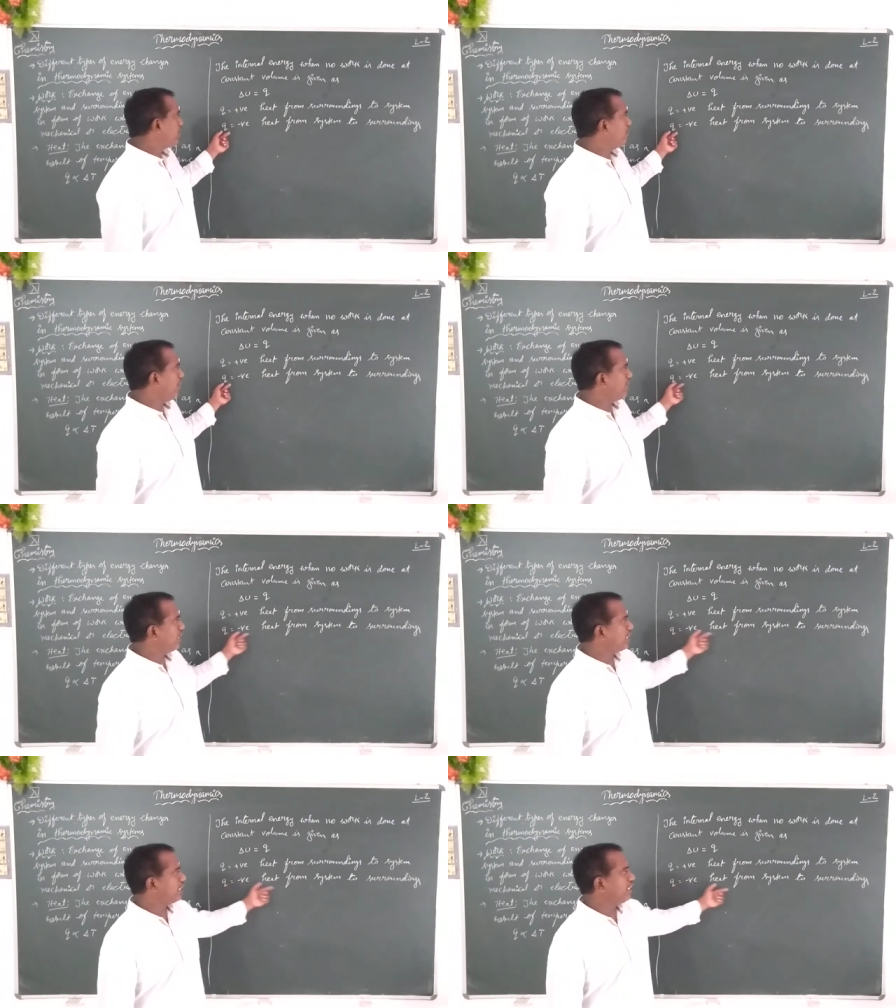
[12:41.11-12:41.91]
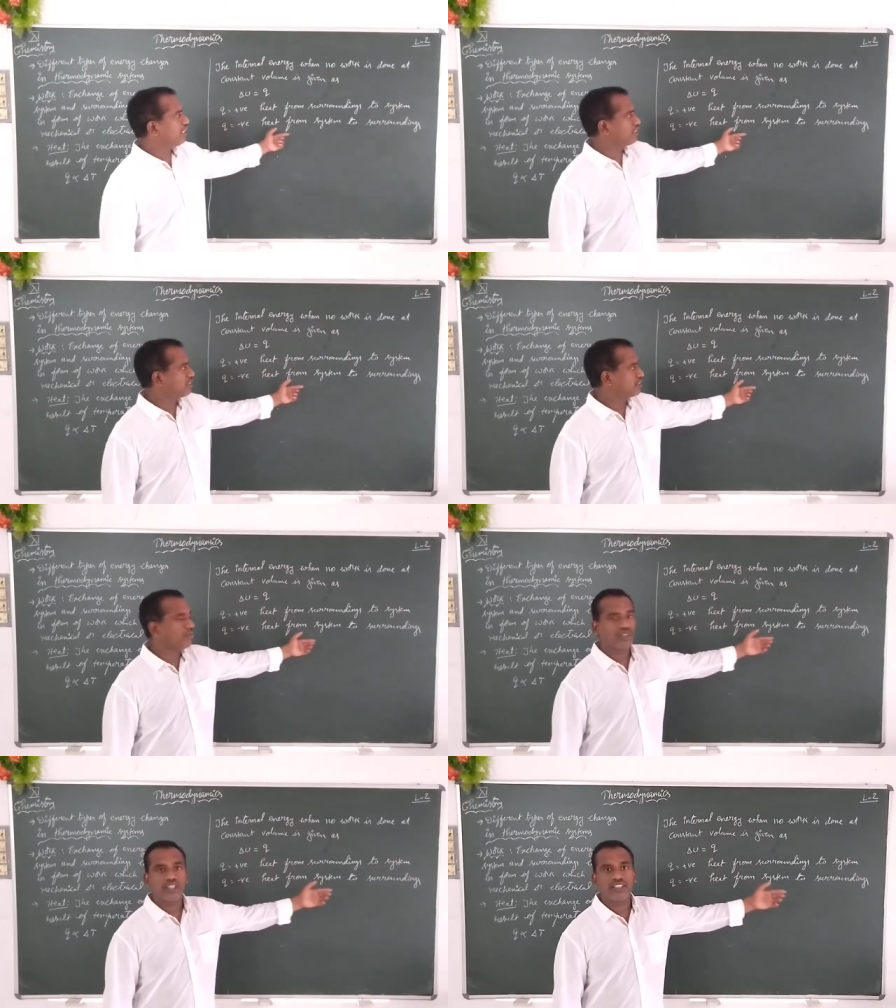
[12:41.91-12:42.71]
When the heat system
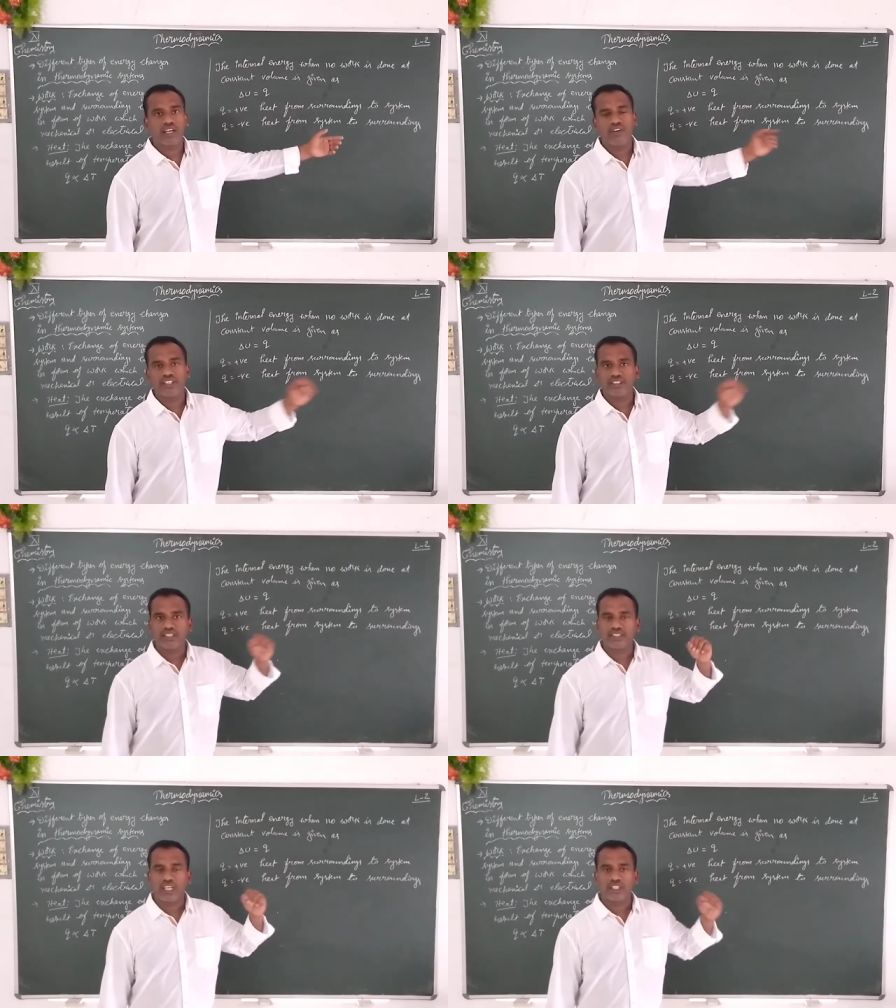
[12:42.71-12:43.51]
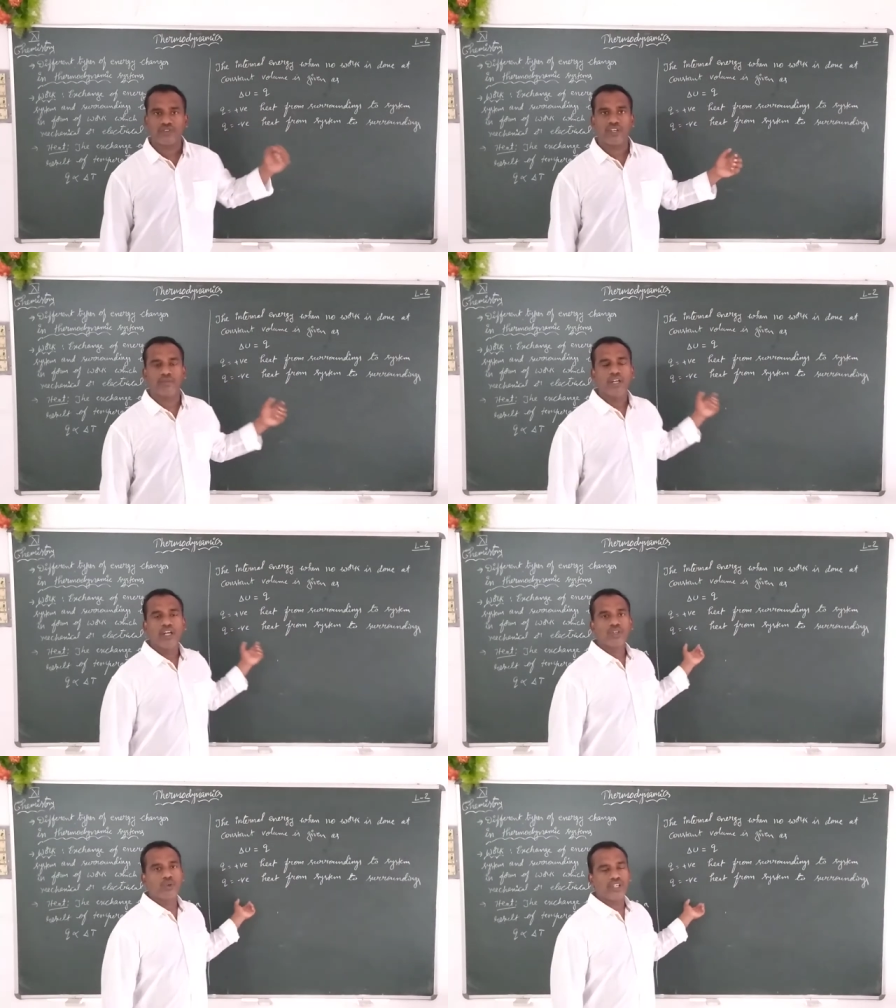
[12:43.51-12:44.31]
to the surroundings is transformed,
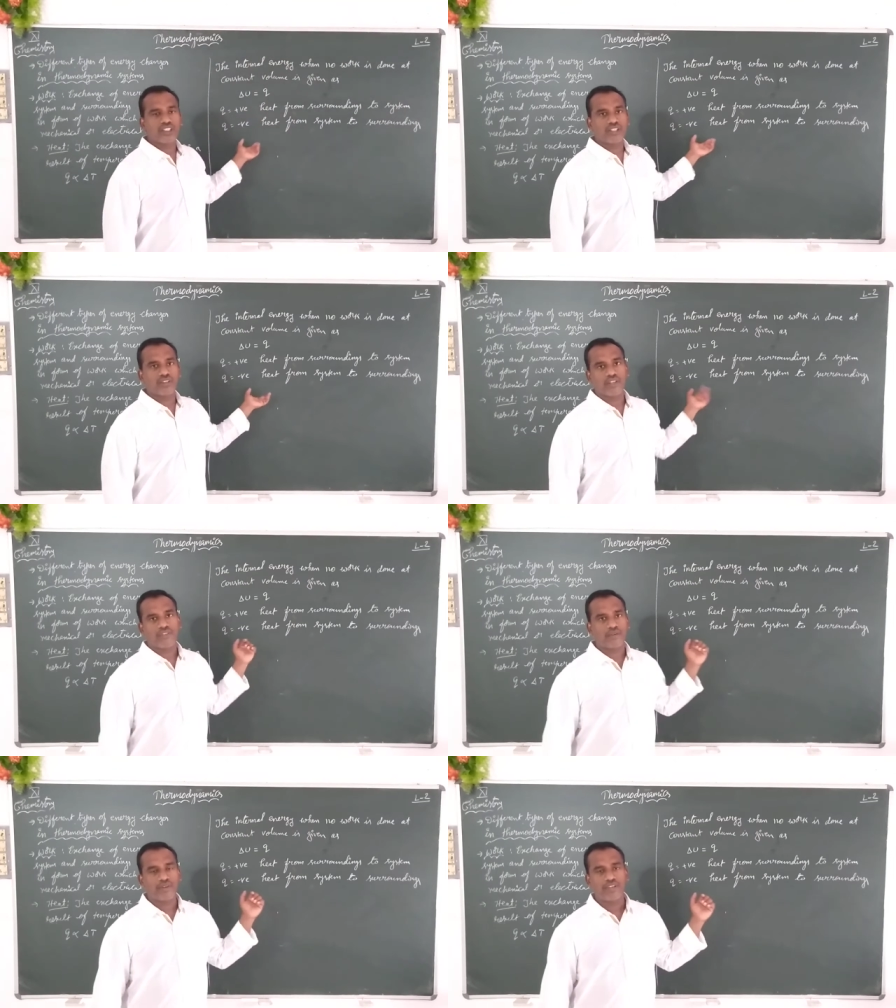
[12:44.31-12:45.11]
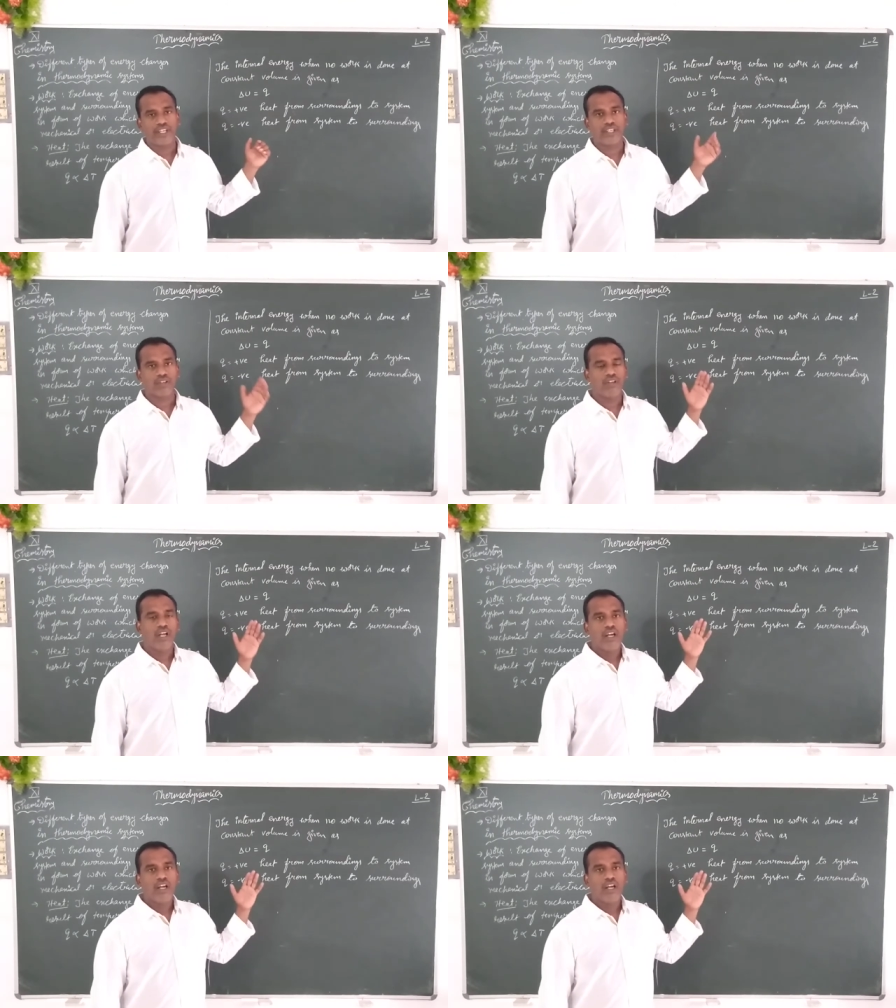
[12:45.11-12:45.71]
Q is given in the form of negative.